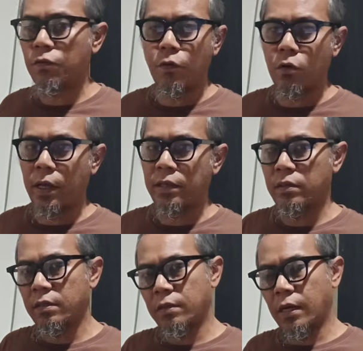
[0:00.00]
4, as
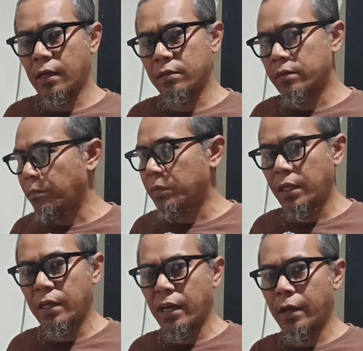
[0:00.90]
this same
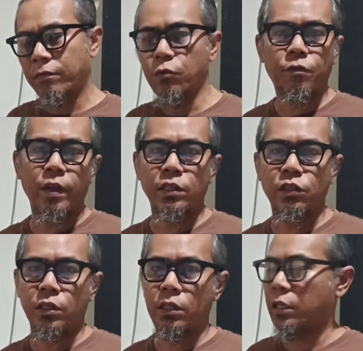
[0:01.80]
thing, I have to
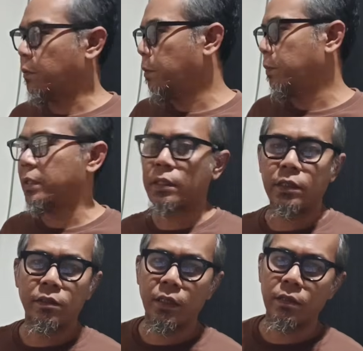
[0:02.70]
flash the
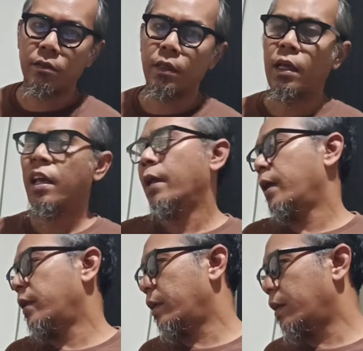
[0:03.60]

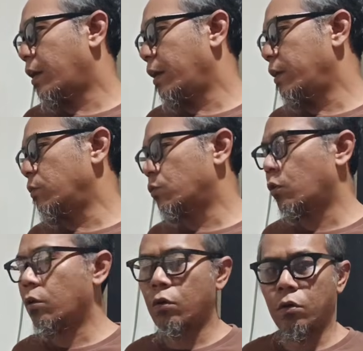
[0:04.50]
EBB36, and then I
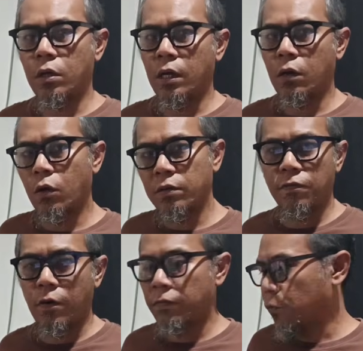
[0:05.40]
install on the
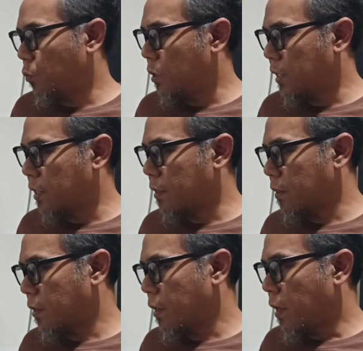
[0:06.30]
4th tool here.
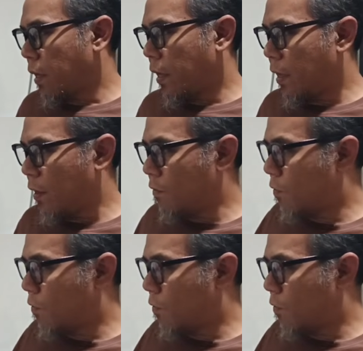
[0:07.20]
And